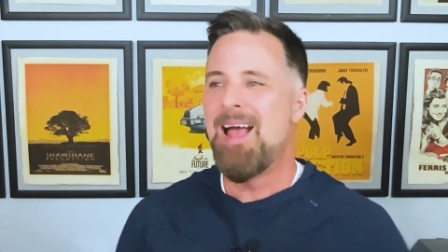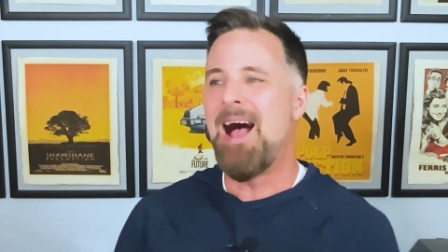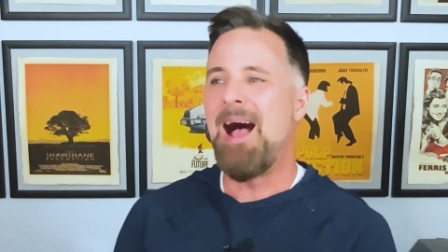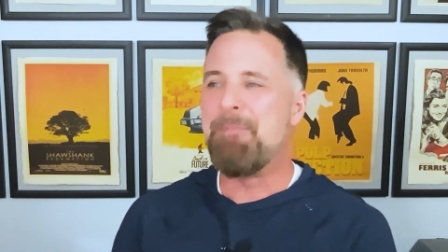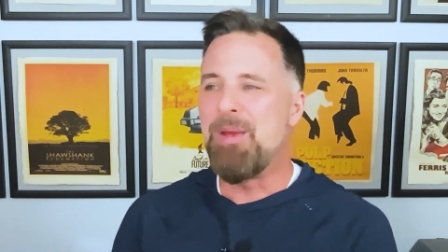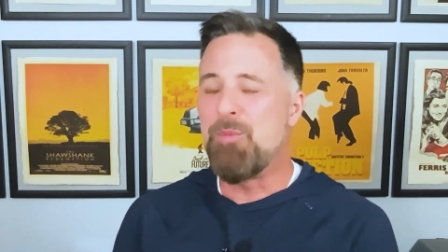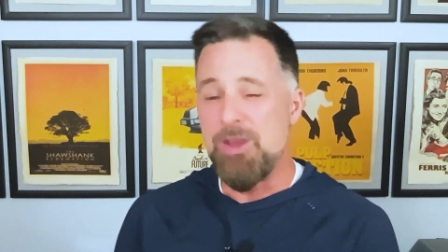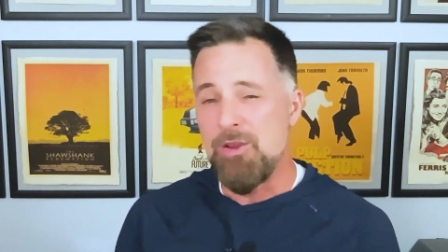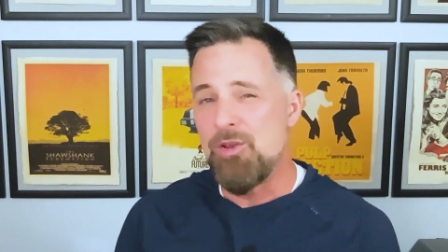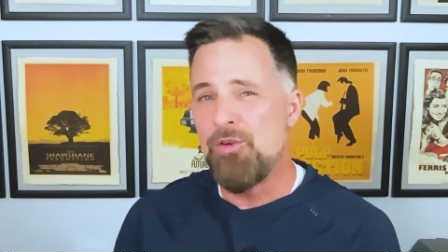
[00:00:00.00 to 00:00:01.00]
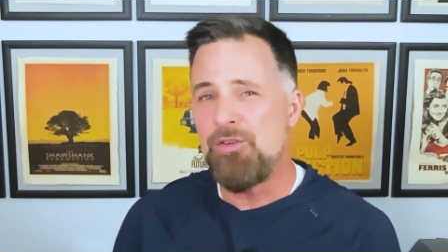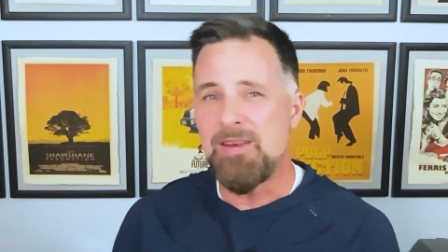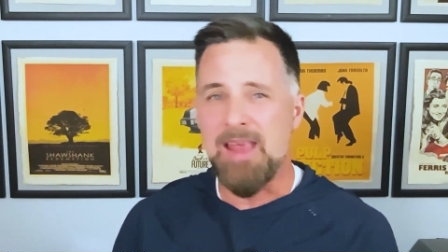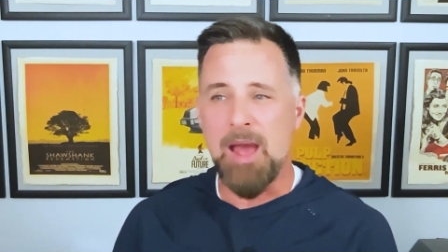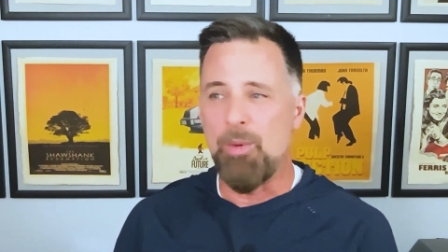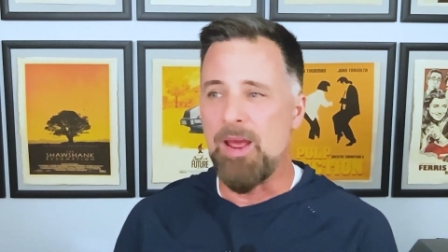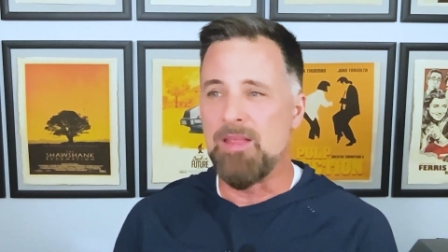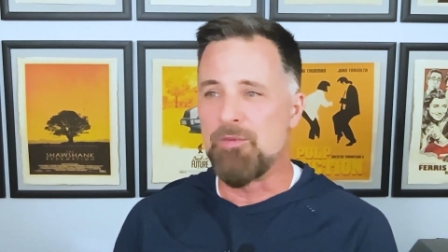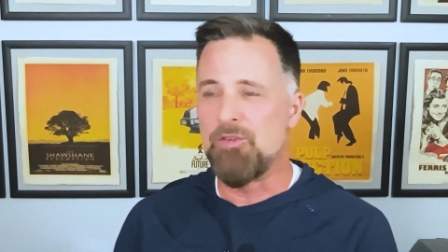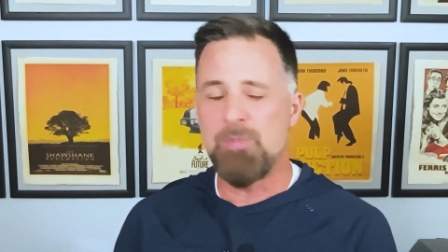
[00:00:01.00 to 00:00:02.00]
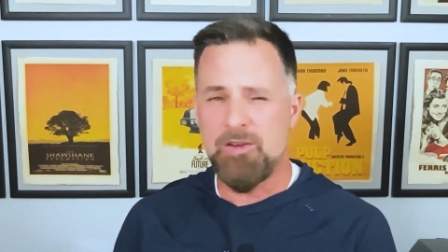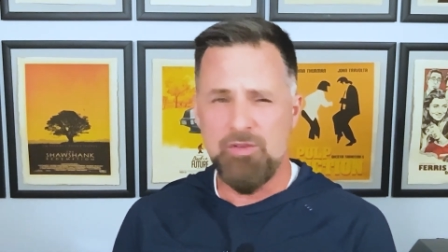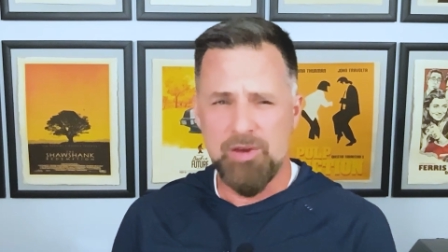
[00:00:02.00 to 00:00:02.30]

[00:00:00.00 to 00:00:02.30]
Um, and when you use it that way, the responses